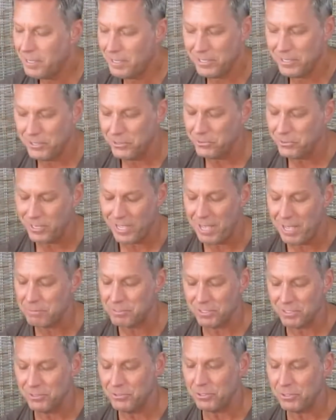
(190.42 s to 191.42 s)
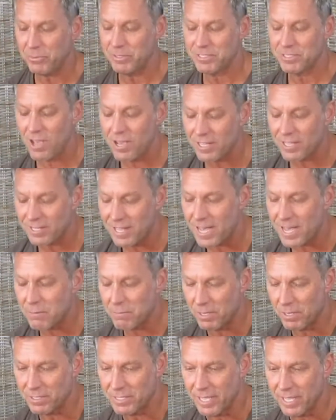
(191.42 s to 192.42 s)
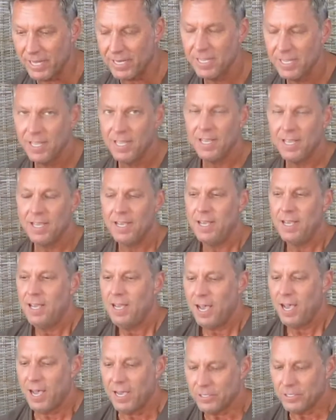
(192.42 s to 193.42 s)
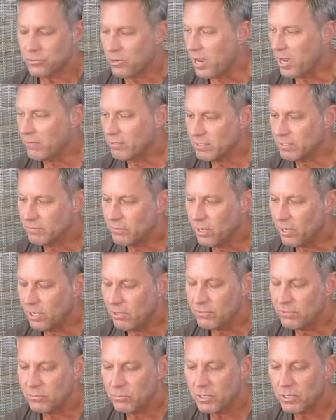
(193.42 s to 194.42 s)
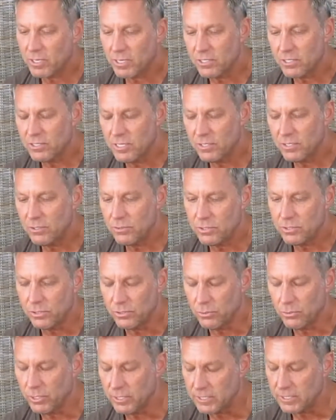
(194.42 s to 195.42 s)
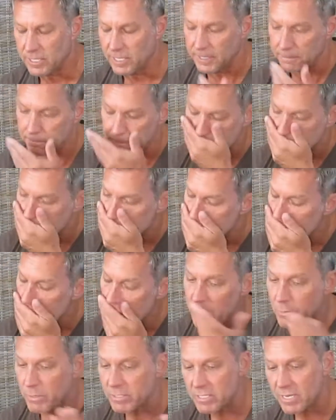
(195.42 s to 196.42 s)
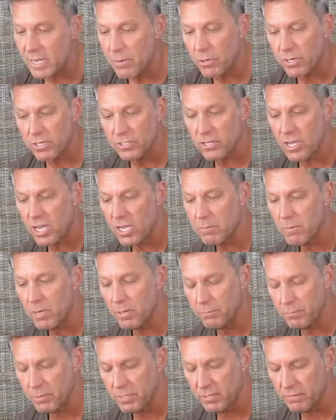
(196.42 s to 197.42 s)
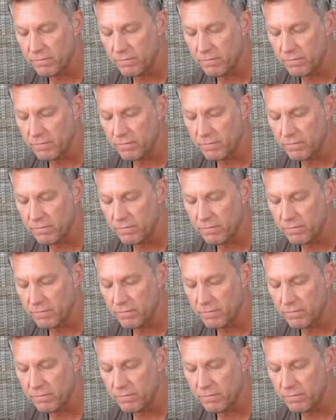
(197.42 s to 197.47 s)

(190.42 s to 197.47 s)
you know, absolutely. We talk a lot about that on uh, Travel Evolved, and we're going to continue to. And uh, anyway, today we're going to talk about being